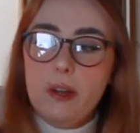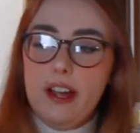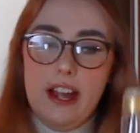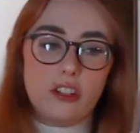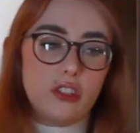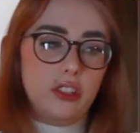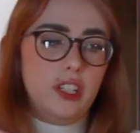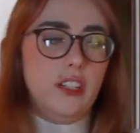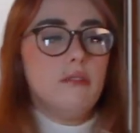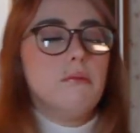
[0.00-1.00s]
but
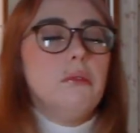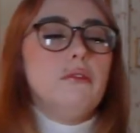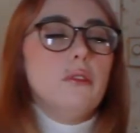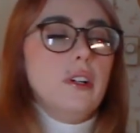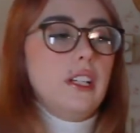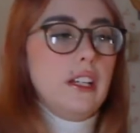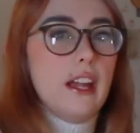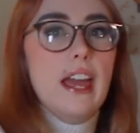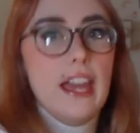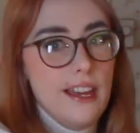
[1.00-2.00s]
actually before I get
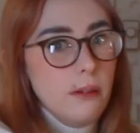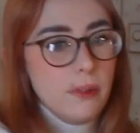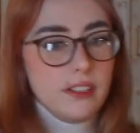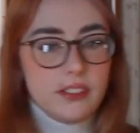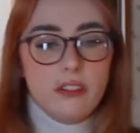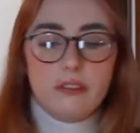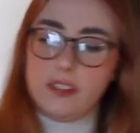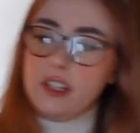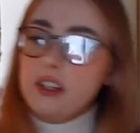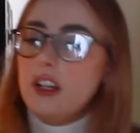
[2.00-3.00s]
ahead of myself
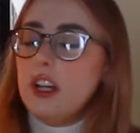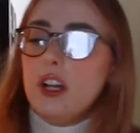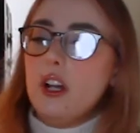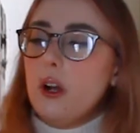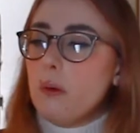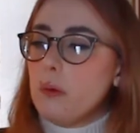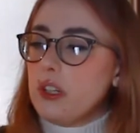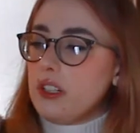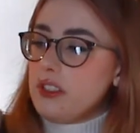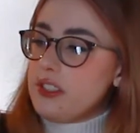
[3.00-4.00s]
here,
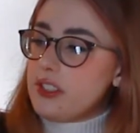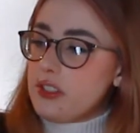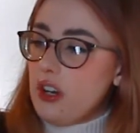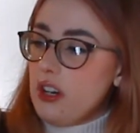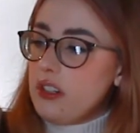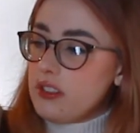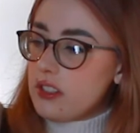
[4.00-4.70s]
we're gonna start